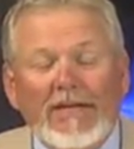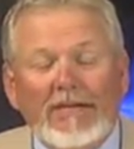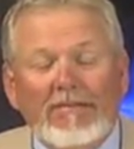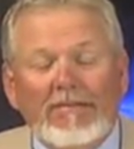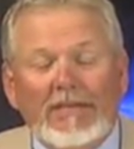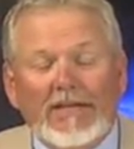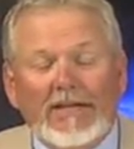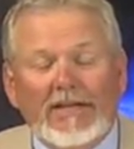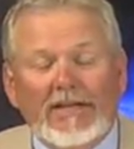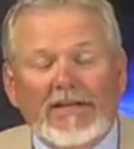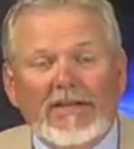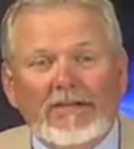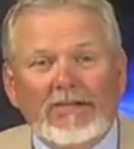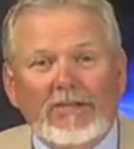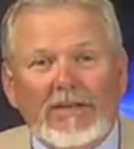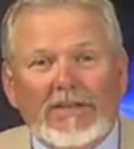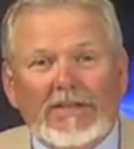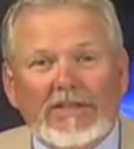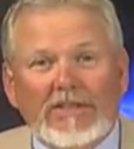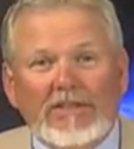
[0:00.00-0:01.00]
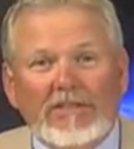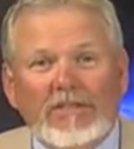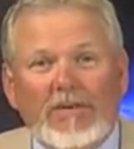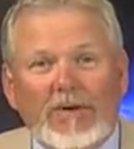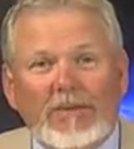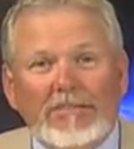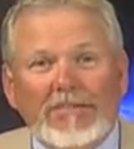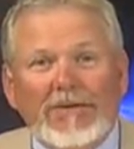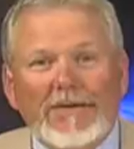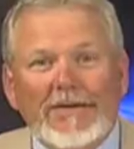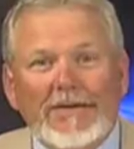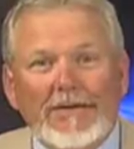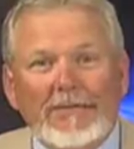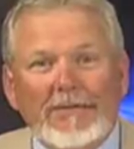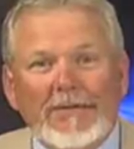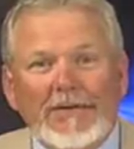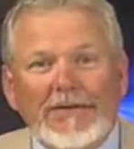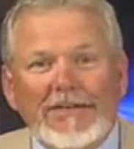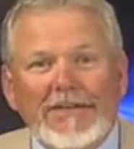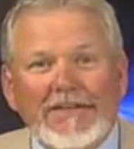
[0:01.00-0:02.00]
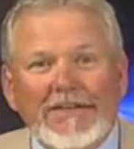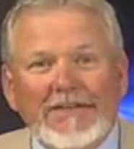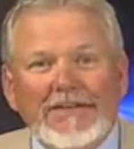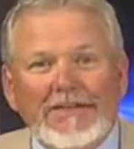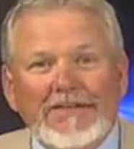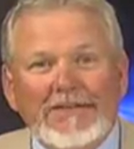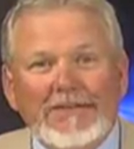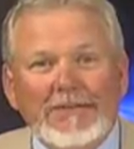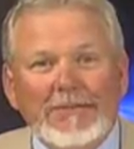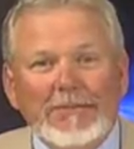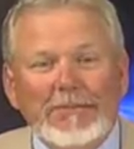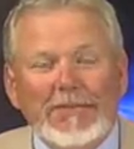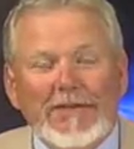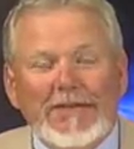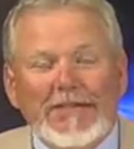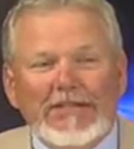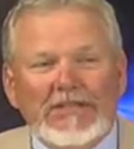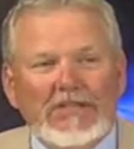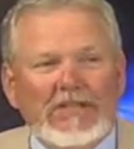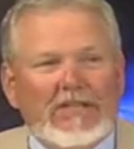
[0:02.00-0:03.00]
because we just won't put up with it too much.